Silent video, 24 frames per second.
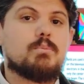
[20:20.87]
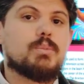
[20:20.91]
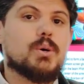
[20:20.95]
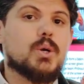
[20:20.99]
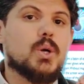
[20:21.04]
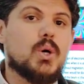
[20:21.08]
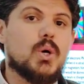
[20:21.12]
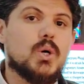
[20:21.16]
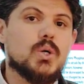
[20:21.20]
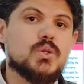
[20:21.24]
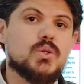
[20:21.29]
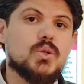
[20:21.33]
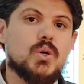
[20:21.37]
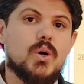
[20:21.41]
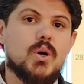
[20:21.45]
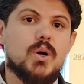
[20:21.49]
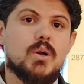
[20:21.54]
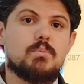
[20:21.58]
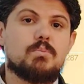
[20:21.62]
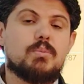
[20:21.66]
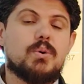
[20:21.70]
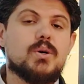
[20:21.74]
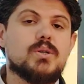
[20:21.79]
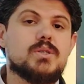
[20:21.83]

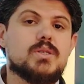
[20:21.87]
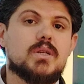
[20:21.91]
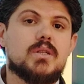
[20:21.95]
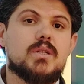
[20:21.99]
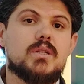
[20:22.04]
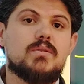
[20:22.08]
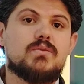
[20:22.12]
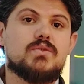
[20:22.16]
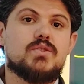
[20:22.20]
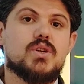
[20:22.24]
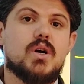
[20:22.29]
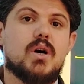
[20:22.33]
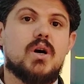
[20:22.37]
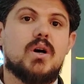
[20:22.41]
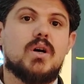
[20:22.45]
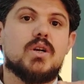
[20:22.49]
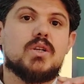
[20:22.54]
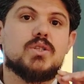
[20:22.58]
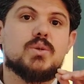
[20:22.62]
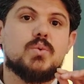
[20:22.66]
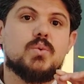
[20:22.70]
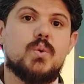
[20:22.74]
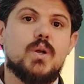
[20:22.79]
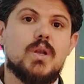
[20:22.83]
proton, positive
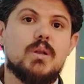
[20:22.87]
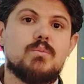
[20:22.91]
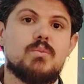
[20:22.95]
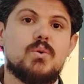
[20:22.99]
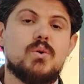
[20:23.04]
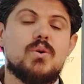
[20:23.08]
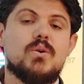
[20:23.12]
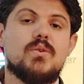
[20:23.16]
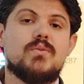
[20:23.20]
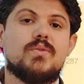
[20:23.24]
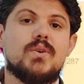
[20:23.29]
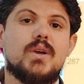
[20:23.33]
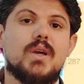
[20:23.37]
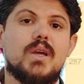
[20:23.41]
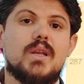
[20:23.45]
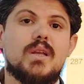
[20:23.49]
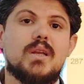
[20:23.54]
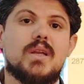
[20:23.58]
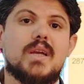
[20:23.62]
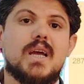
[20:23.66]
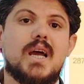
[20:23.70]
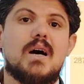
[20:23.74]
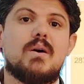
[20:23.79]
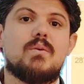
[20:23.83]
charge, will move
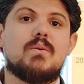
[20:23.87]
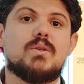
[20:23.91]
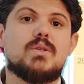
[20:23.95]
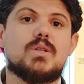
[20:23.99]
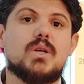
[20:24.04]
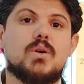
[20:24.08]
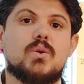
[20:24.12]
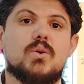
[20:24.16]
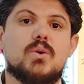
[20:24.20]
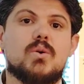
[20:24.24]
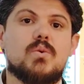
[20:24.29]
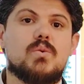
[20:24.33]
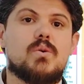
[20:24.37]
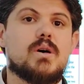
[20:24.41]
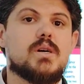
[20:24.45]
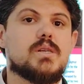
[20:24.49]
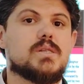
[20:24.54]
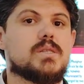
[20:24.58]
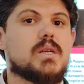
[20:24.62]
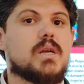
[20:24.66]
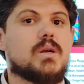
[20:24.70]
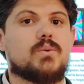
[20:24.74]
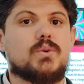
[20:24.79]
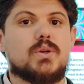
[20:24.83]
in
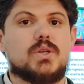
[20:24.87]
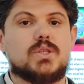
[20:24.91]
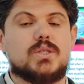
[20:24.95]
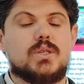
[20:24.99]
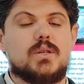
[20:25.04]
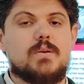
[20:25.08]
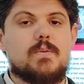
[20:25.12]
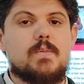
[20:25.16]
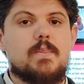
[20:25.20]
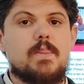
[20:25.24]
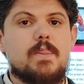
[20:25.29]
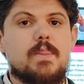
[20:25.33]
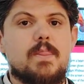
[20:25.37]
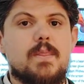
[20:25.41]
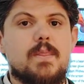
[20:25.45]
counterclockwise direction.